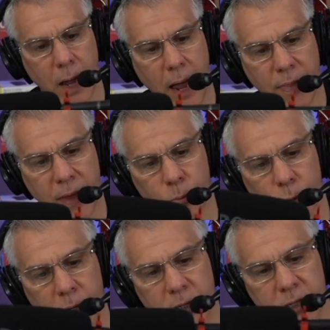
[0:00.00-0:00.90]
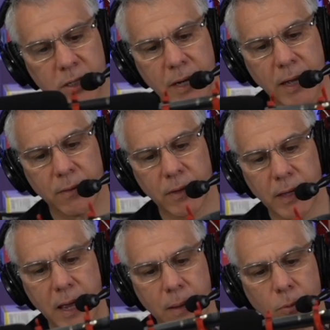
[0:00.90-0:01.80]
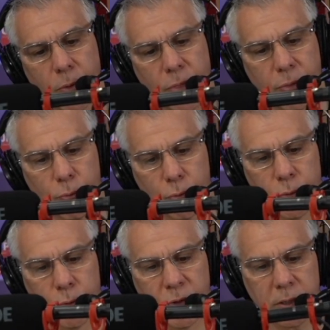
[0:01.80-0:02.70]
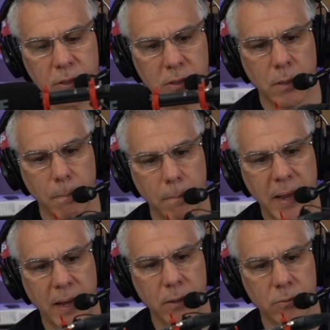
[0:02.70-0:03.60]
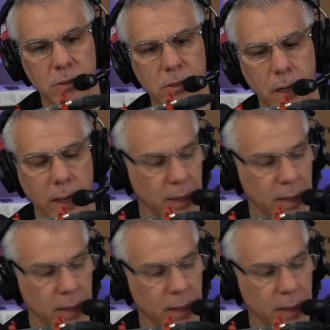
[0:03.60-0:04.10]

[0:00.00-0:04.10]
And then we're going to snake the cable through this mount,